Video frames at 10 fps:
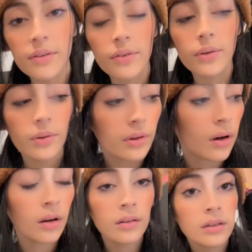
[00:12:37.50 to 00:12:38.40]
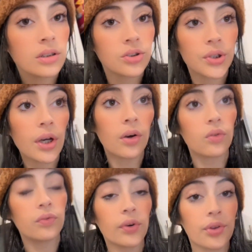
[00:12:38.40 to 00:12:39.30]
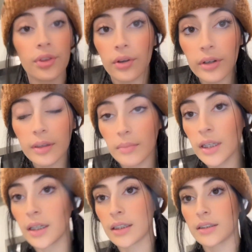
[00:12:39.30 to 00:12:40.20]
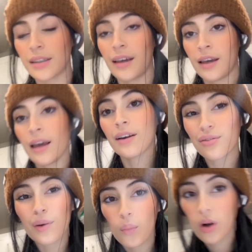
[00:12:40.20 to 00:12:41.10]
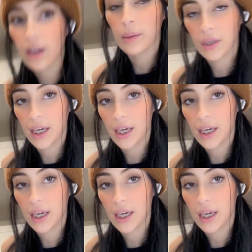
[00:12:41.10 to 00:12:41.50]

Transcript: food on the stove for 30 minutes from what I'm